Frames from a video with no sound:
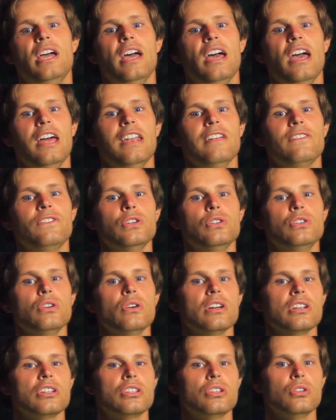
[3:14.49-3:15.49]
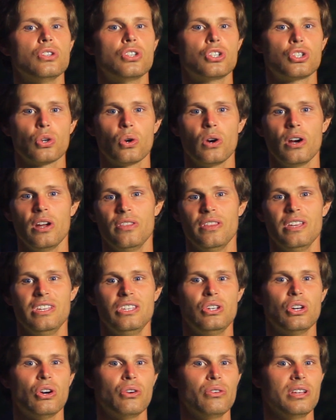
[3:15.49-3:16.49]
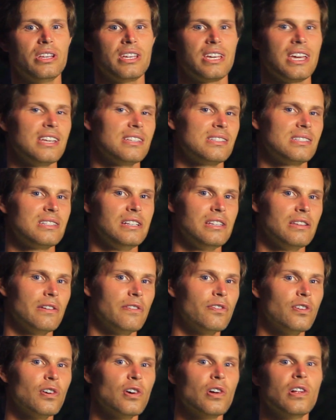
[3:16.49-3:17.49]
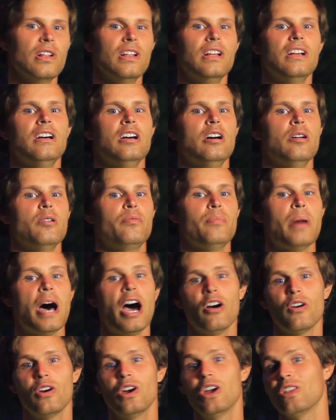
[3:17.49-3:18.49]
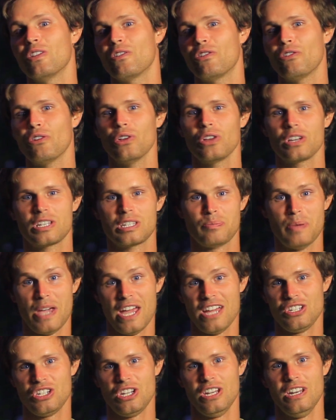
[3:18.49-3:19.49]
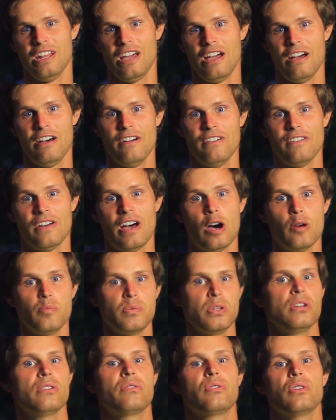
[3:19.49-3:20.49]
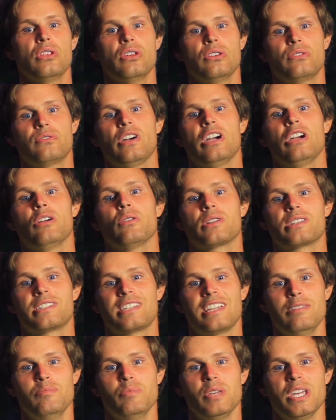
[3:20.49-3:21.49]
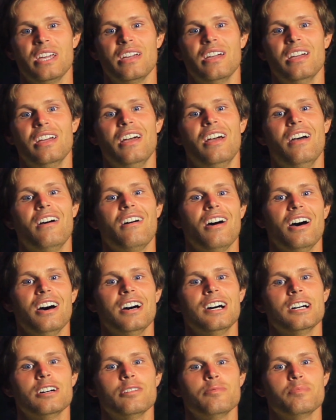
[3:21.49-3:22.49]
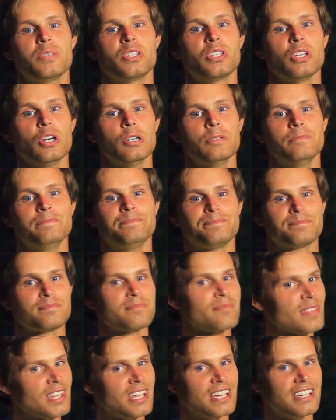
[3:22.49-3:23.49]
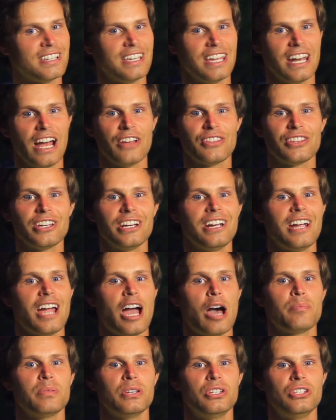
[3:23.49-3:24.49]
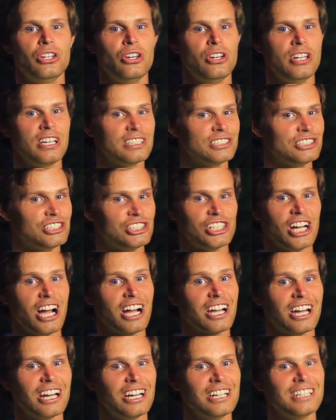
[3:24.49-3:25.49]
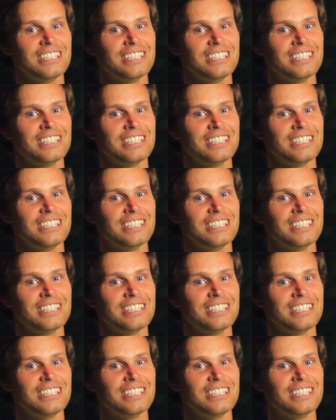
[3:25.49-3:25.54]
And if you do it too short, then you don't really get to see the full power and the full expansion of how beautiful those fireworks can be. So get out there, happy shooting, shaka.